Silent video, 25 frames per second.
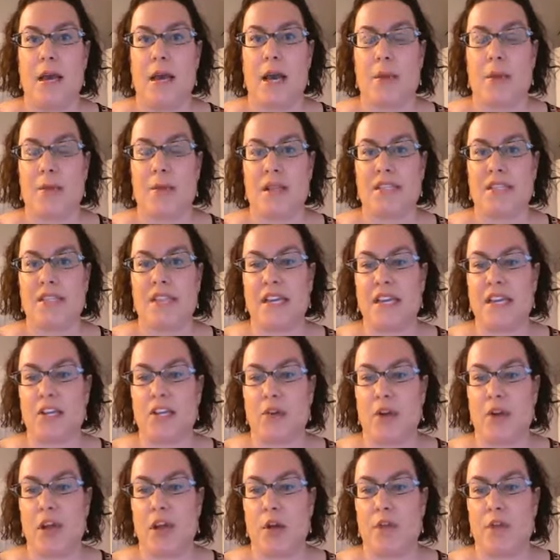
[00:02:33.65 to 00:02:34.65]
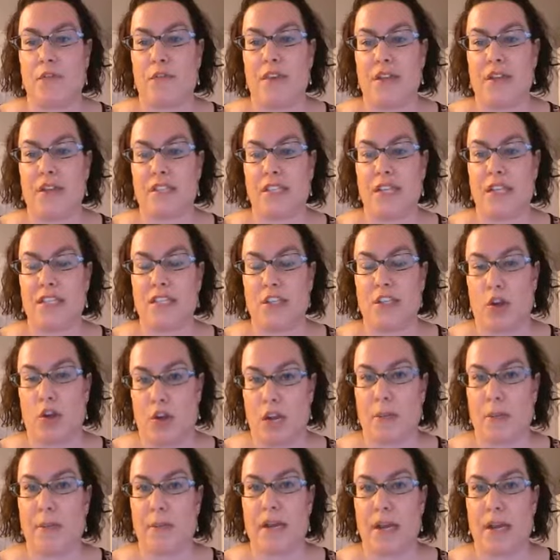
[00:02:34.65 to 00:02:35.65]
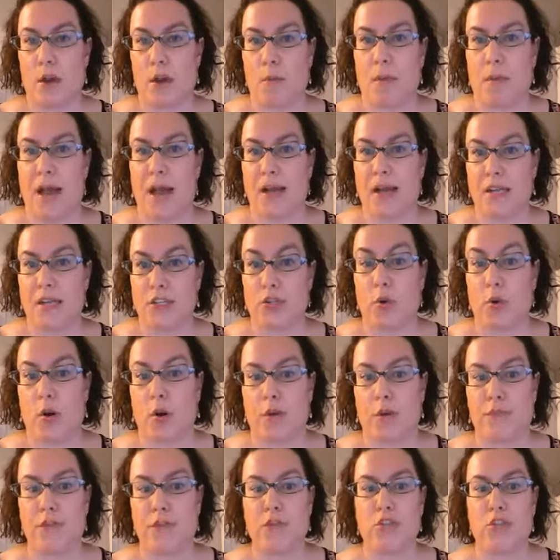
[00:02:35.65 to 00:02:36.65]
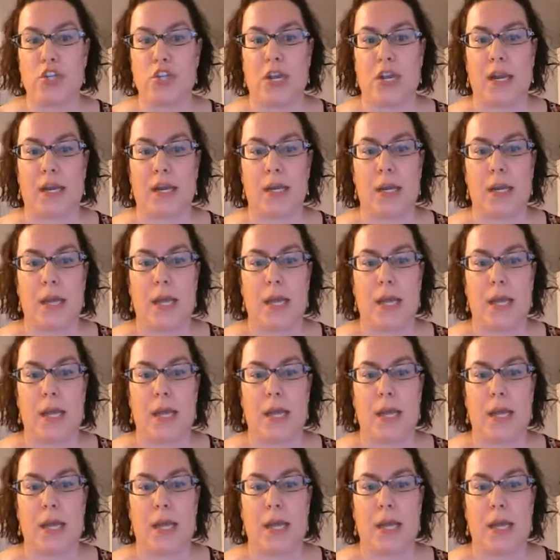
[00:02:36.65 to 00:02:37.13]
that secondary health effects, because they are coming now back into our food chain.